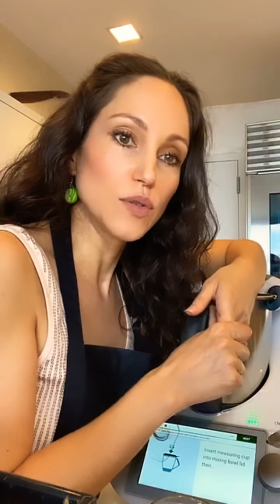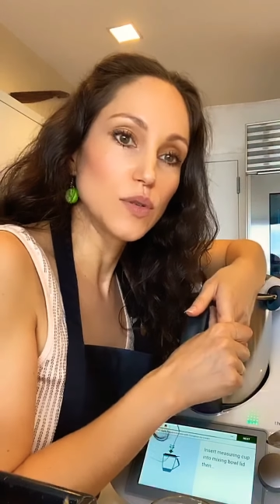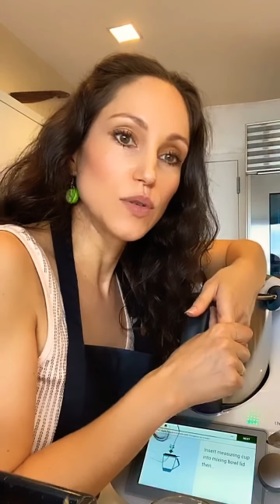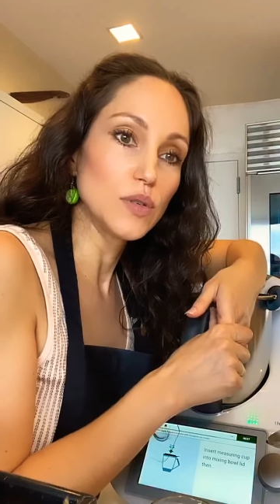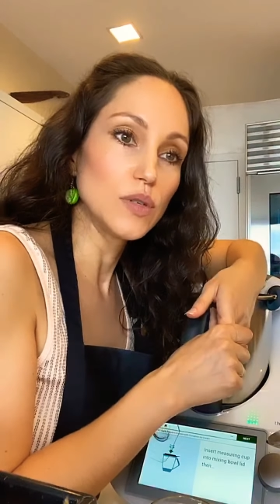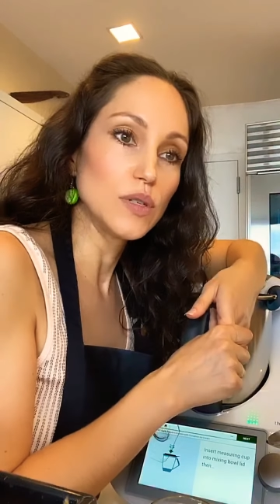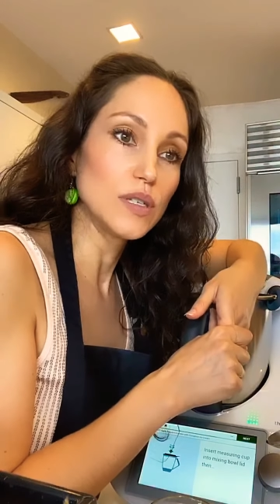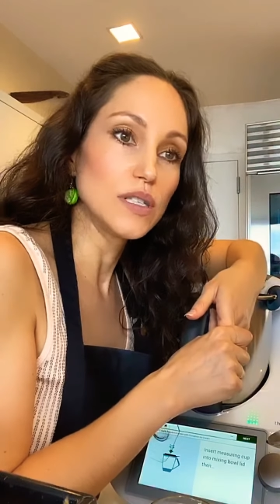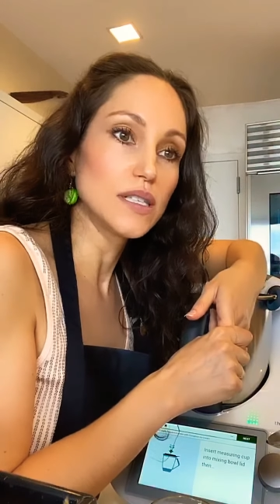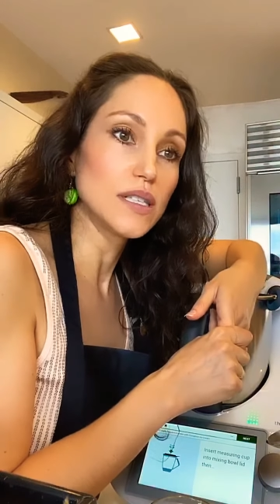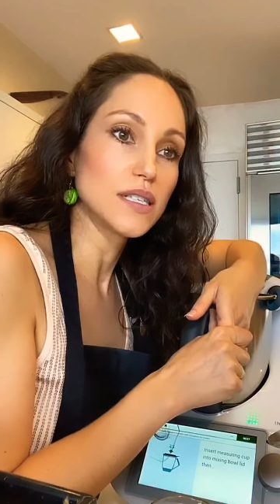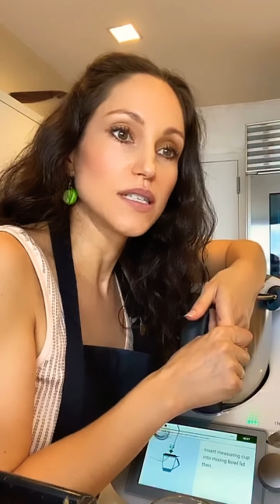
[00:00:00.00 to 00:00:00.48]

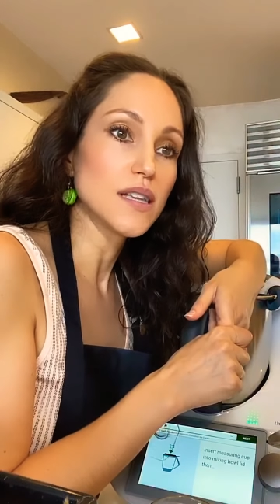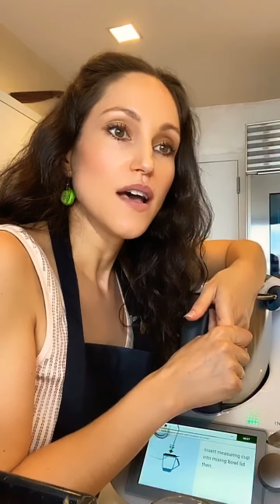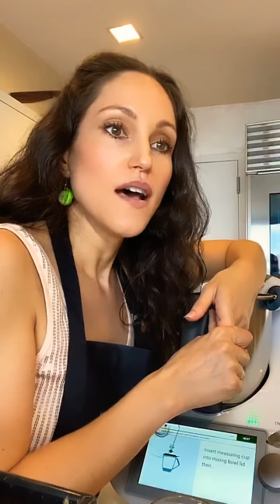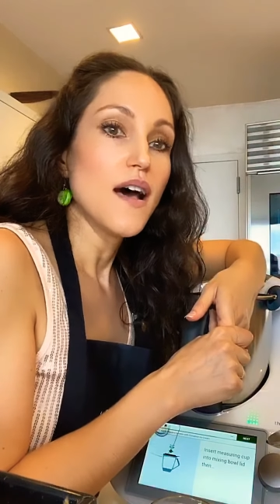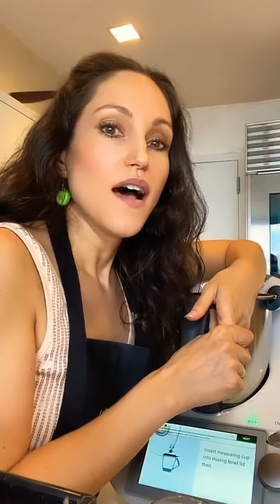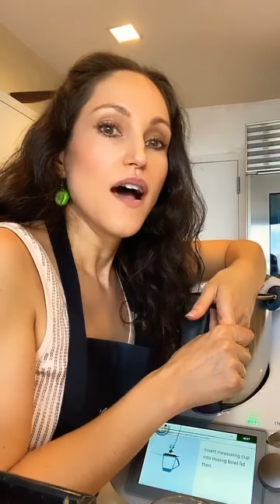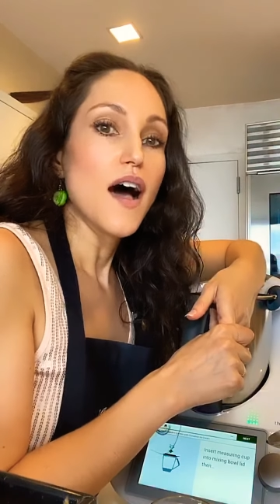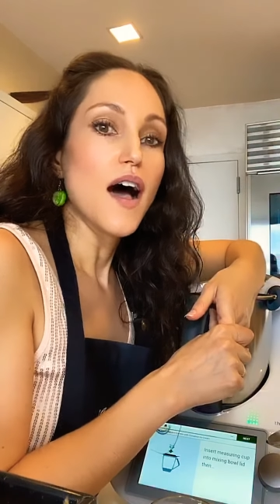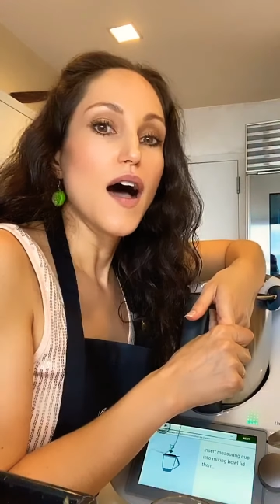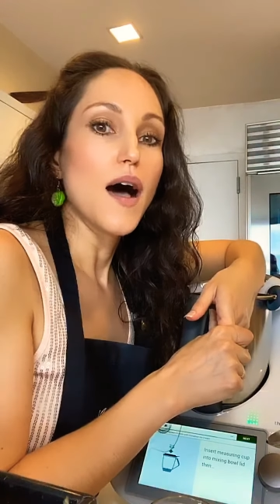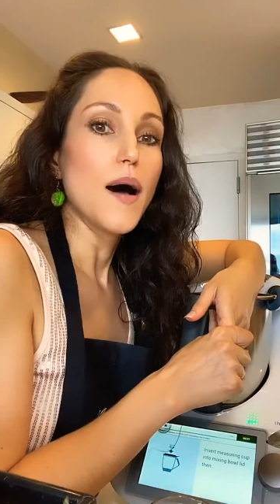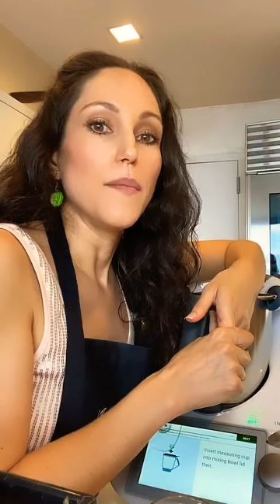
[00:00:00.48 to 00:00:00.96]
foods
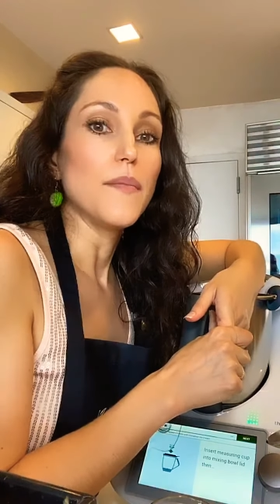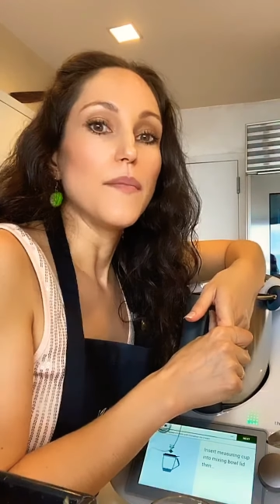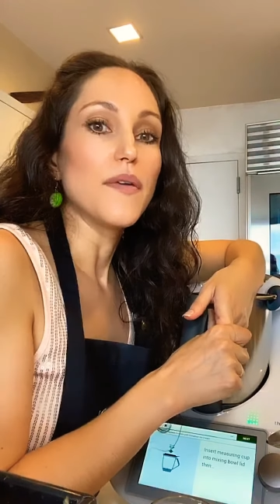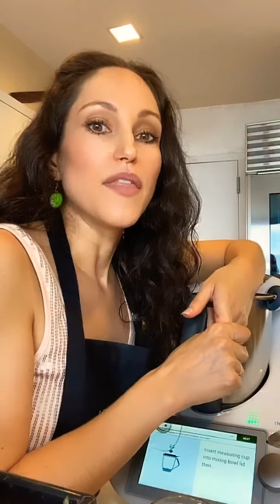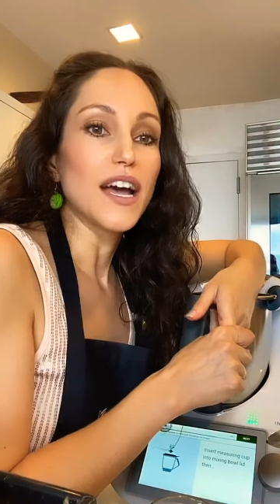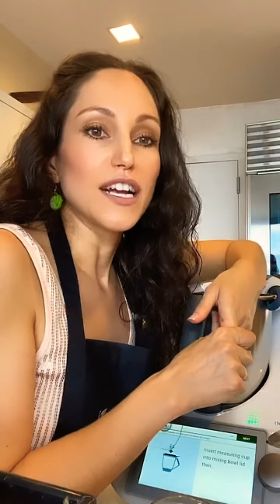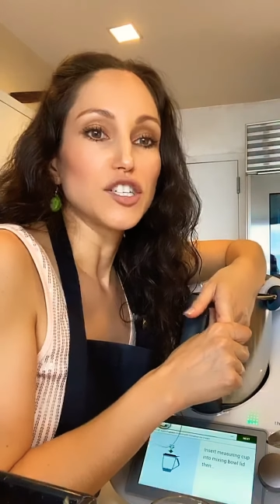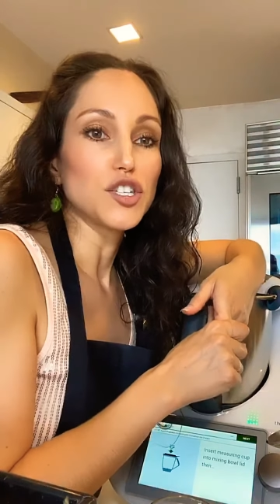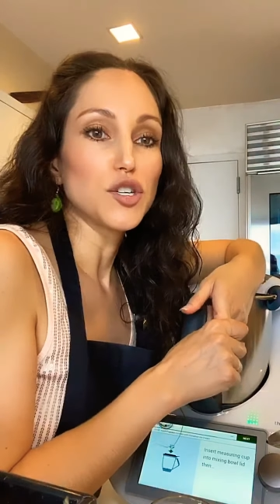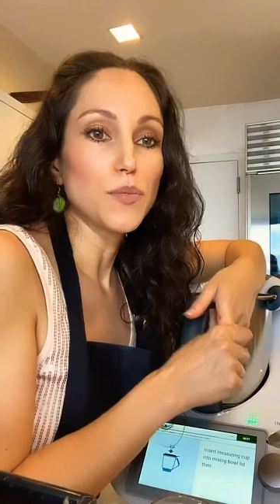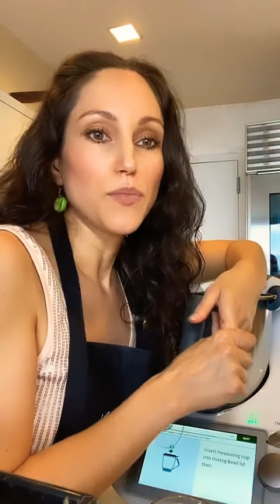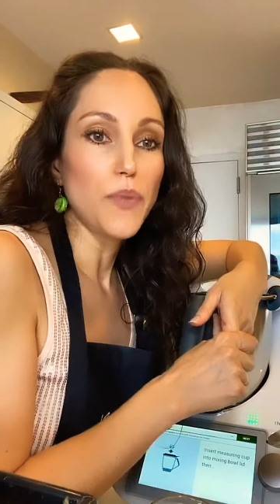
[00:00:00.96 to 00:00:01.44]

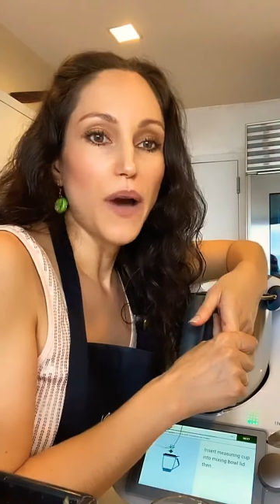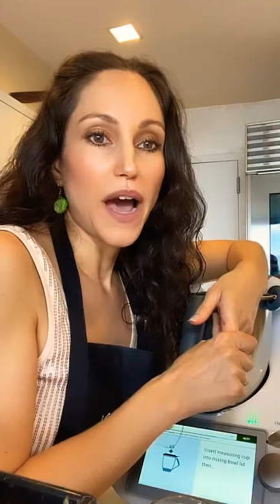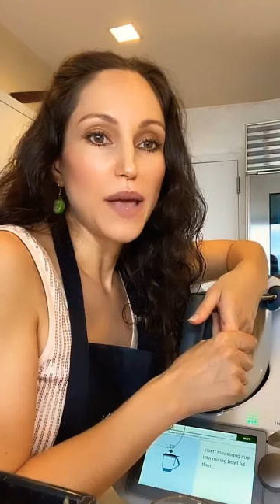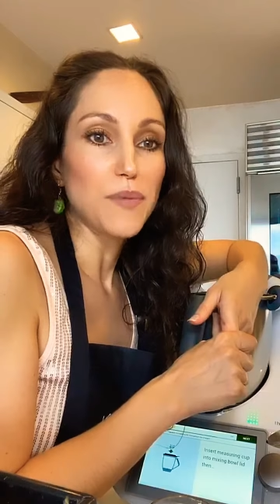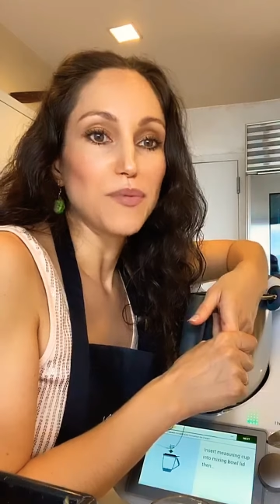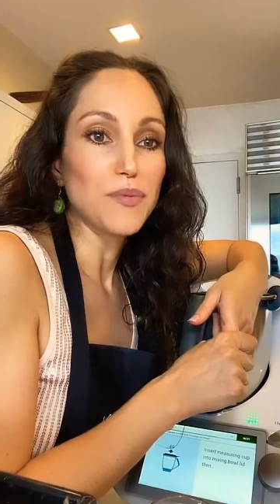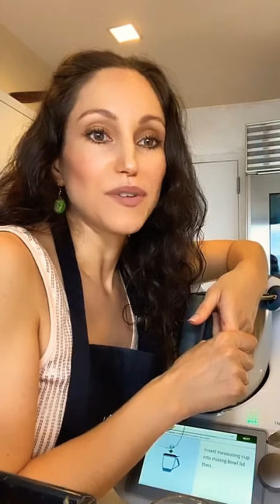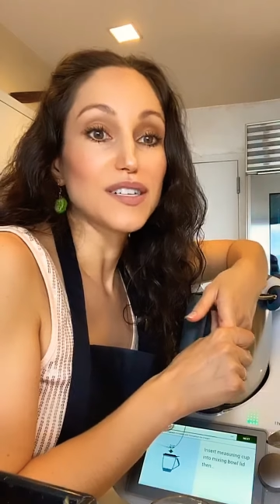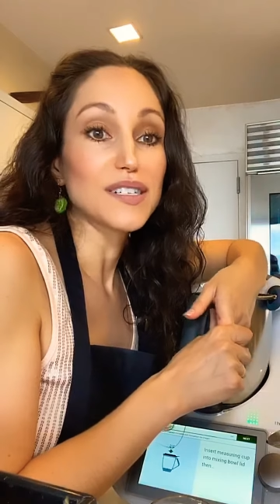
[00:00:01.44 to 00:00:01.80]
that you buy,